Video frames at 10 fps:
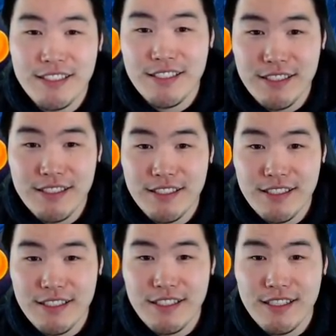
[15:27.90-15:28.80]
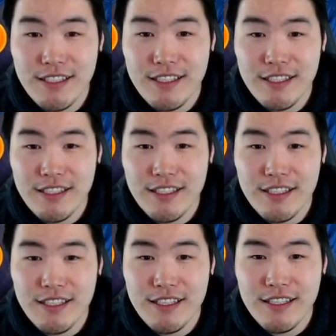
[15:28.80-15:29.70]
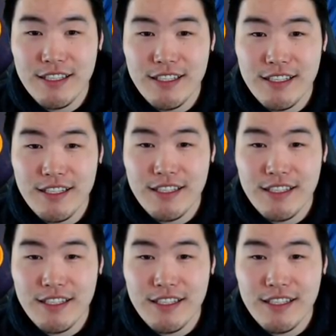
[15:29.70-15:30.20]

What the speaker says: (no one is talking)